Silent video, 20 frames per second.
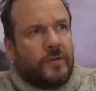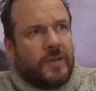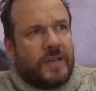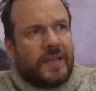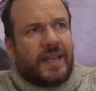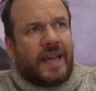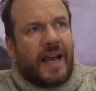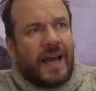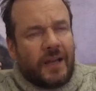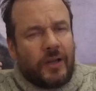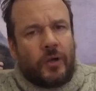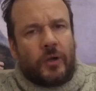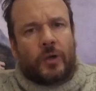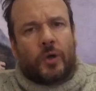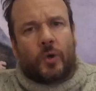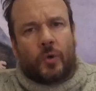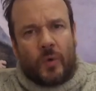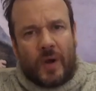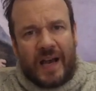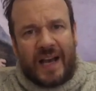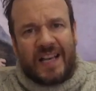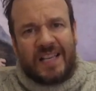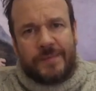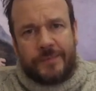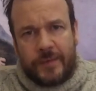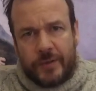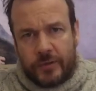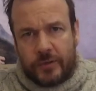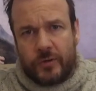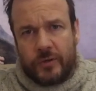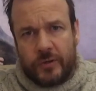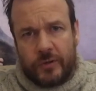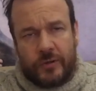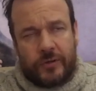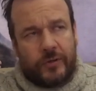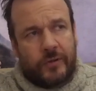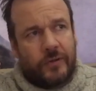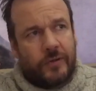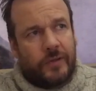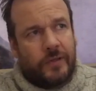you cannot grasp the truth,